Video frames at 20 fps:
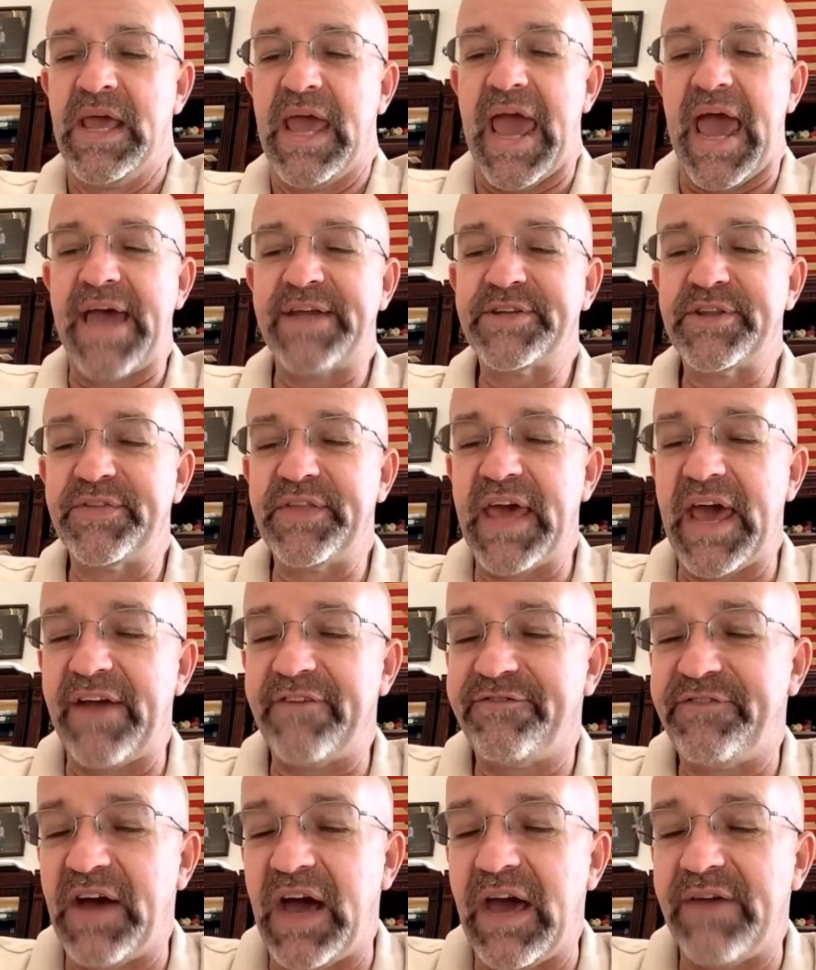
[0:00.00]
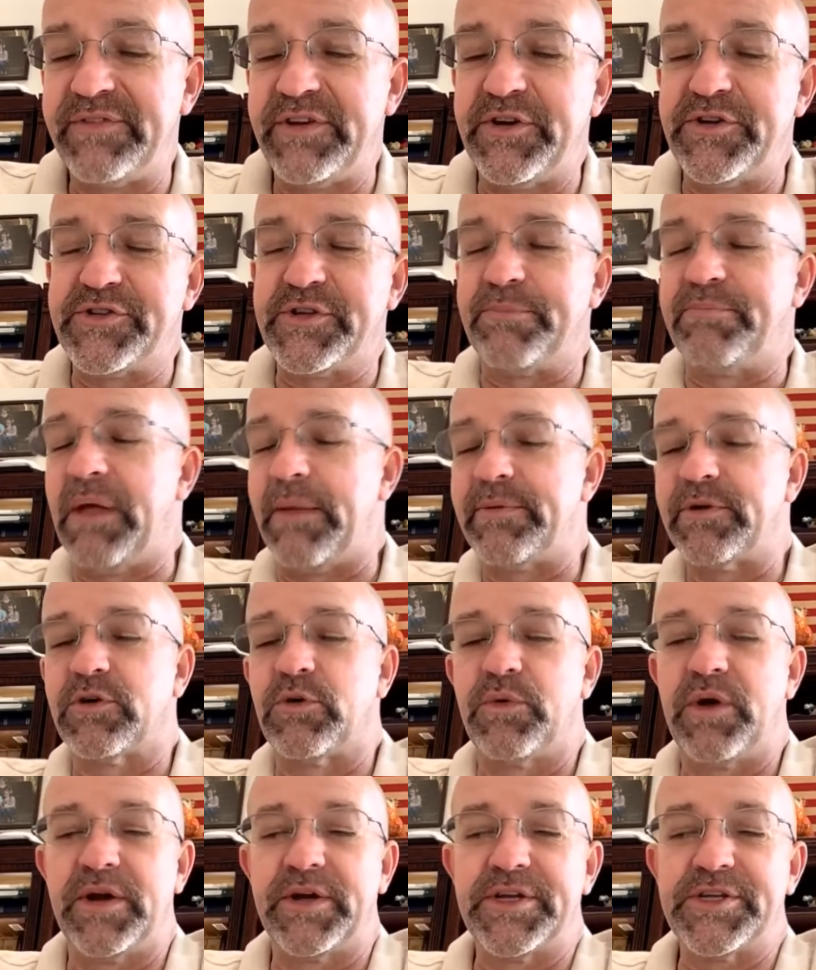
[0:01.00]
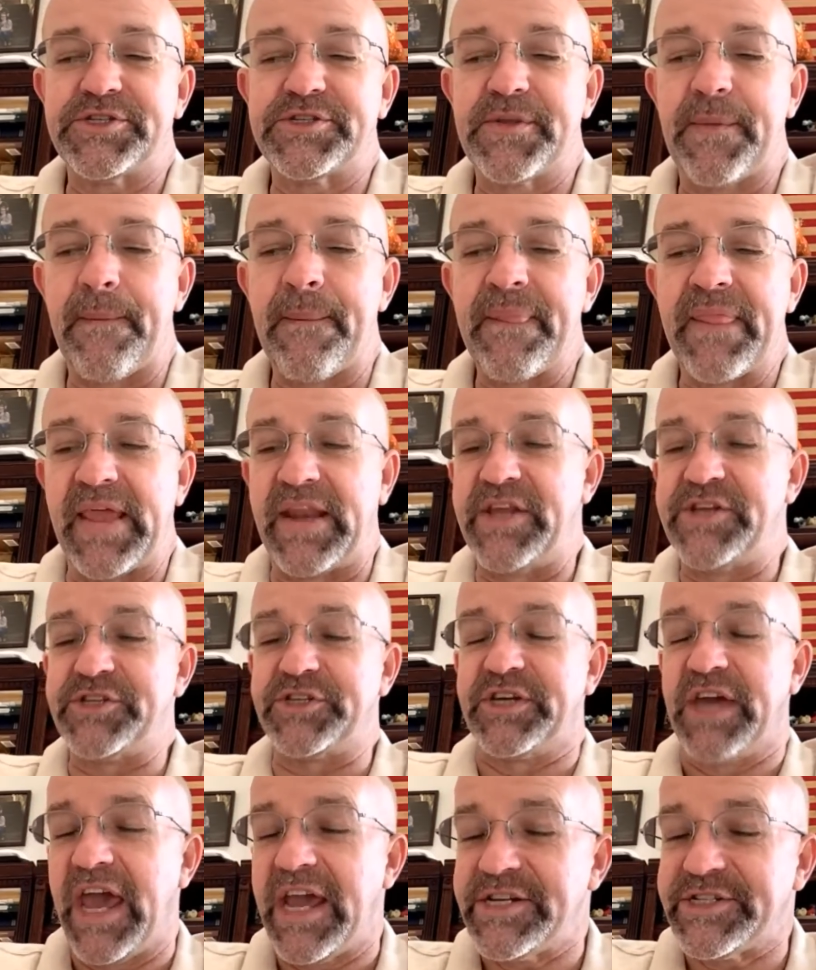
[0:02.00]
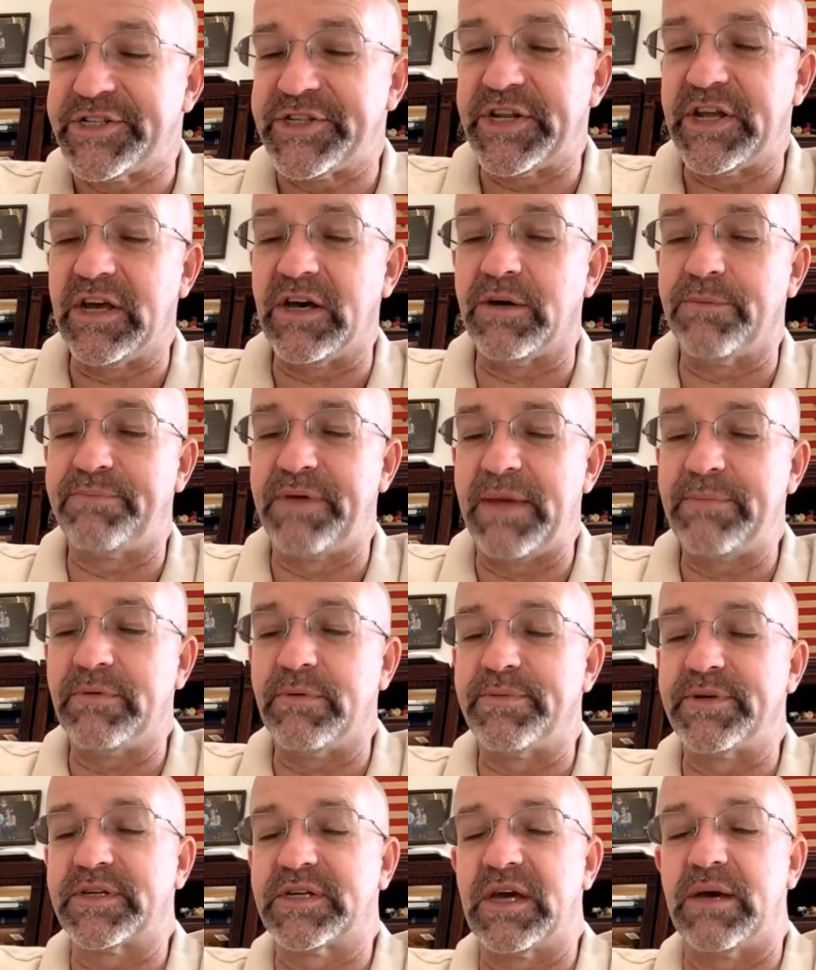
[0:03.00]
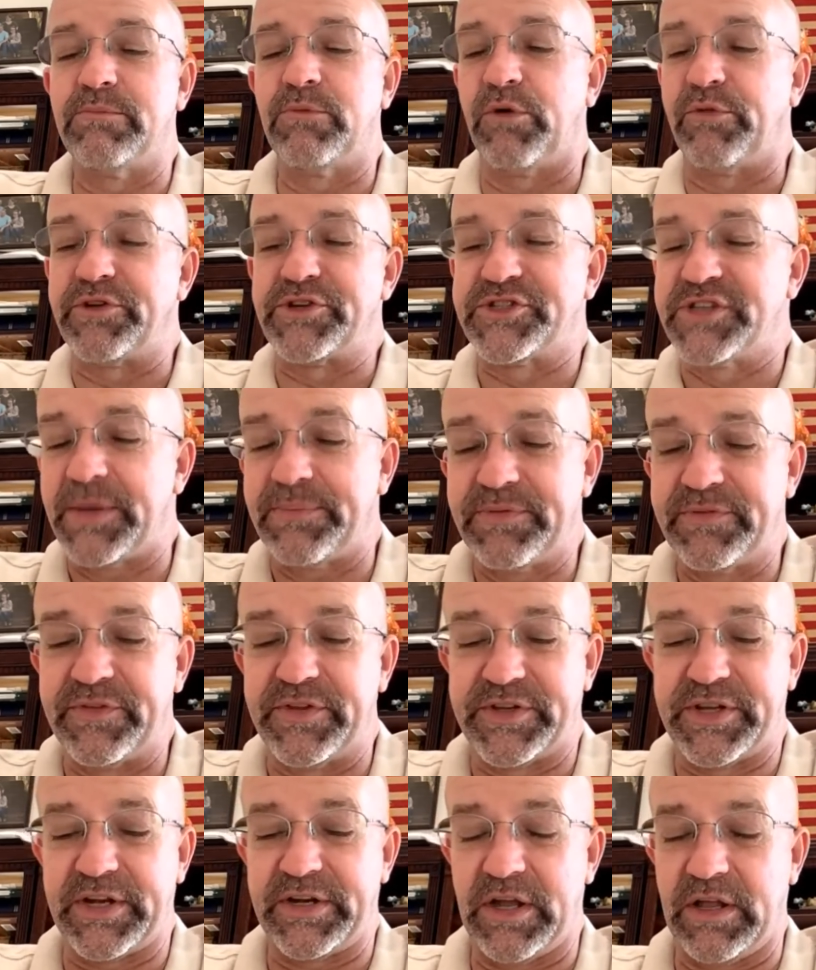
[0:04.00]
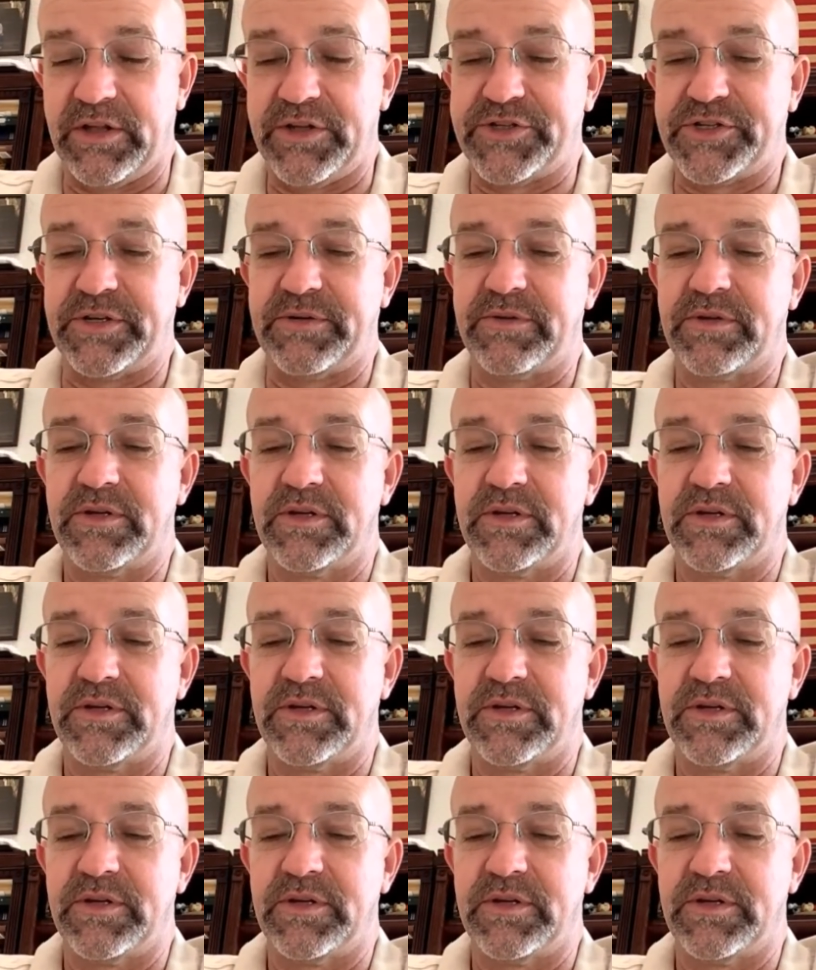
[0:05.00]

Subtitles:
Add to that 5 years of public awareness and education to help people become more receptive to technology.